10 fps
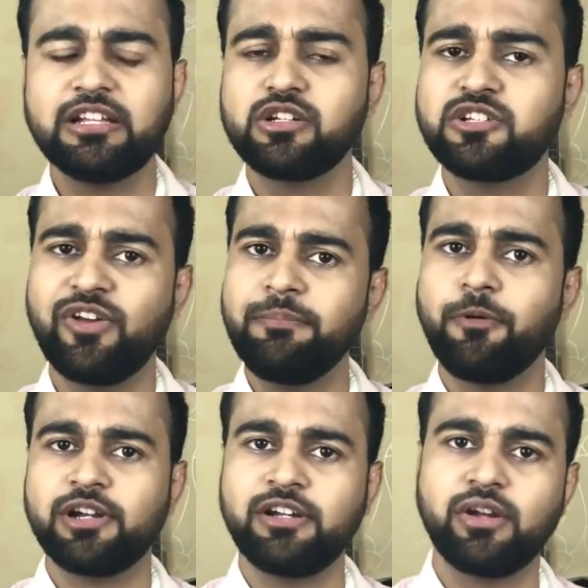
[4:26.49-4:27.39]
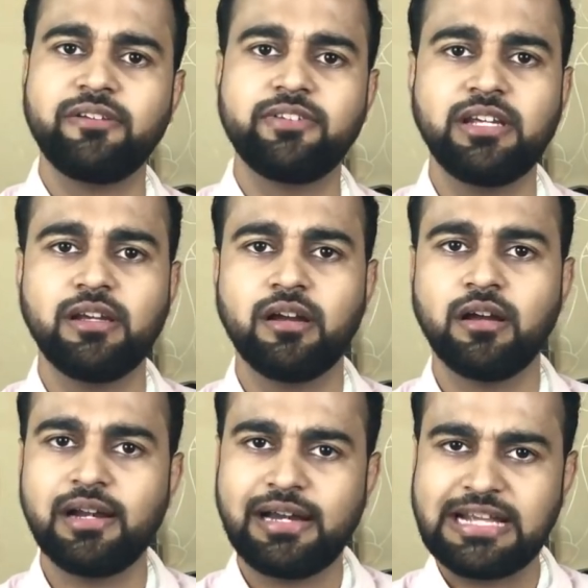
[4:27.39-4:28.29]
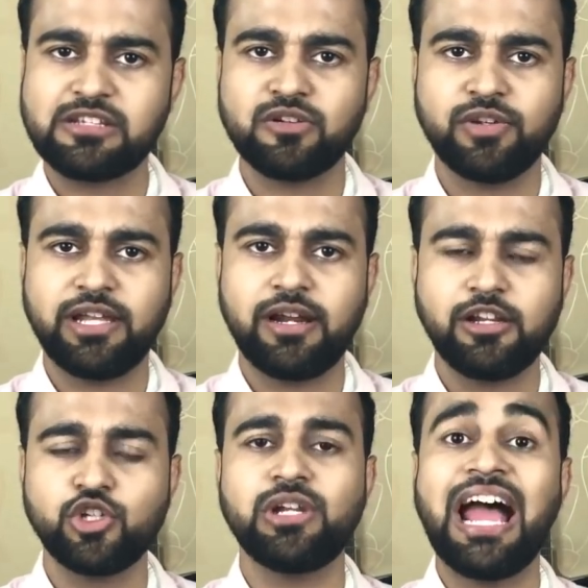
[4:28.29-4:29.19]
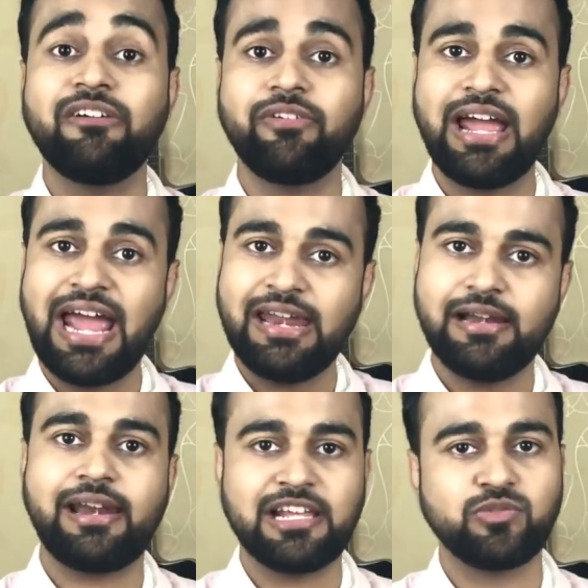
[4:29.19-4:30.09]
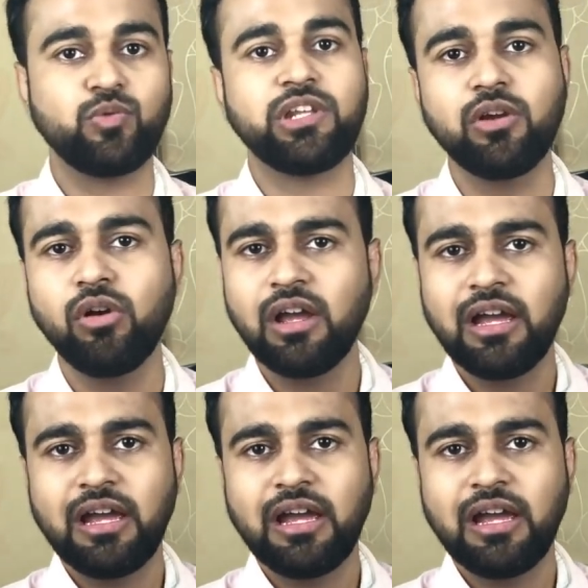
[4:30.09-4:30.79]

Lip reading: So it's very important to give the address over there. You should have an address with you.